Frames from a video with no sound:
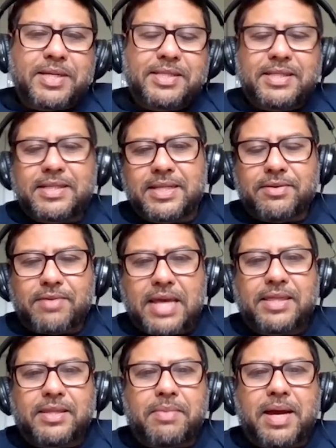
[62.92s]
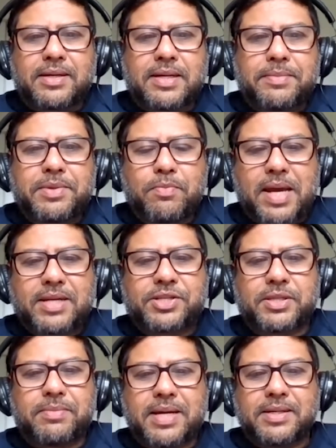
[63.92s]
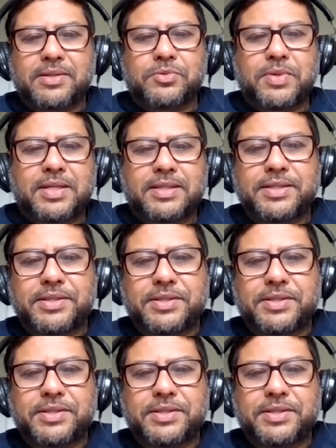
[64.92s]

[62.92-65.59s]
basically ran the band. I mean, you managed the band as well.